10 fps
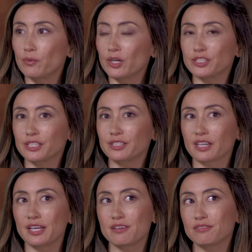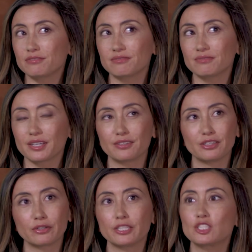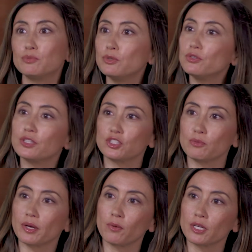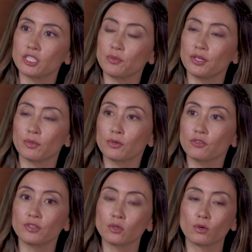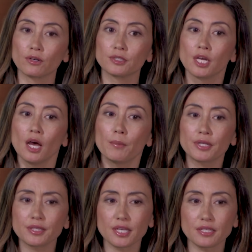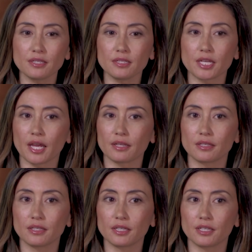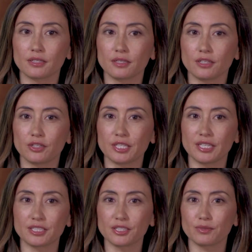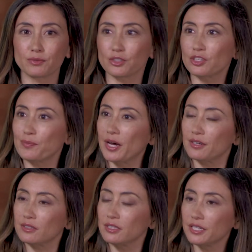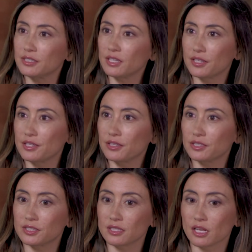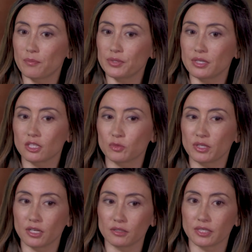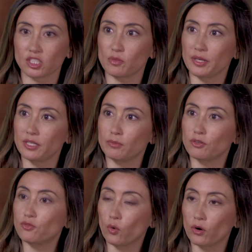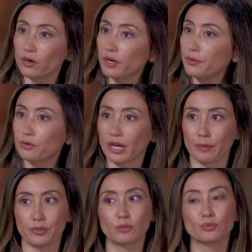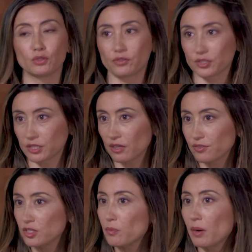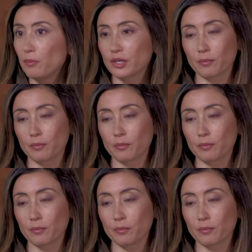wasn't kind of I don't know, as smooth as you might want it to be in a perfect world. But at the end of the day, I think it, you know, it, it, didn't really matter. And I think this is a company that's been underestimated before, and we're happy to prove ourselves in the public